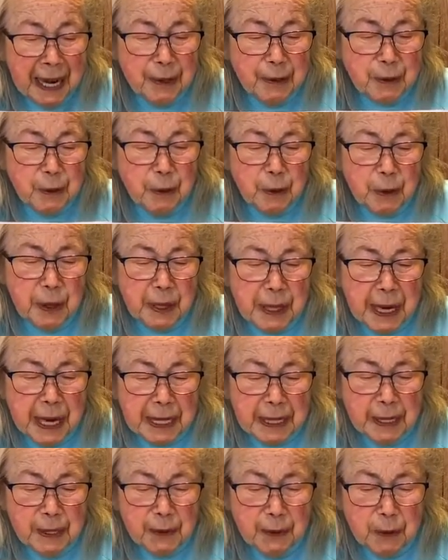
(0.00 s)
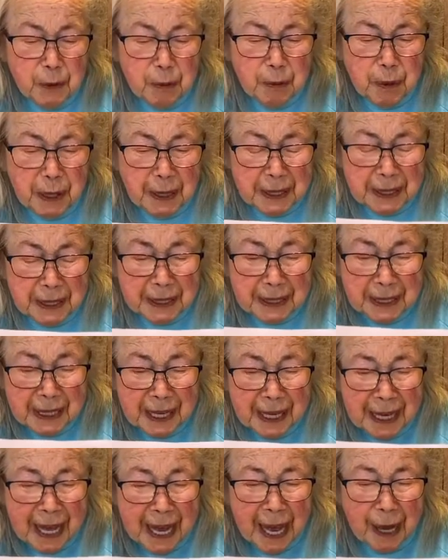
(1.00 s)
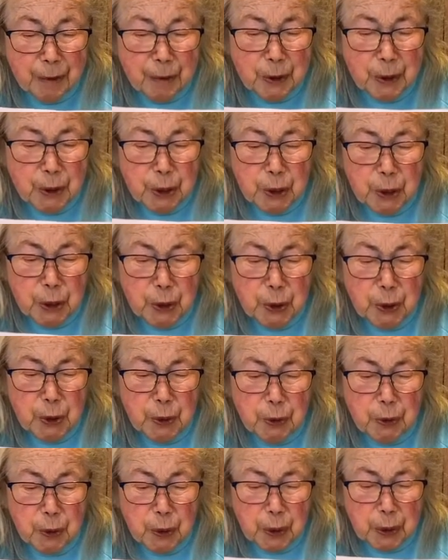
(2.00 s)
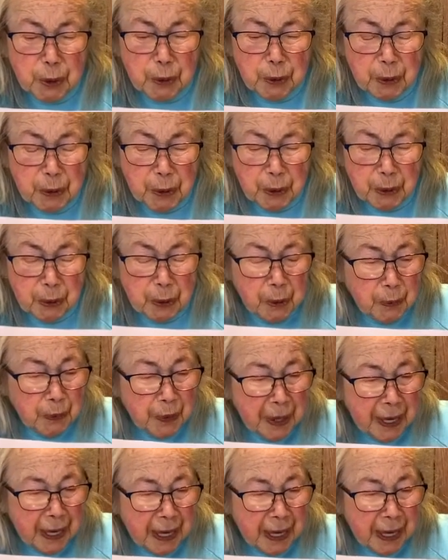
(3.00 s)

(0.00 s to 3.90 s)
and through the next few months I will share the work with you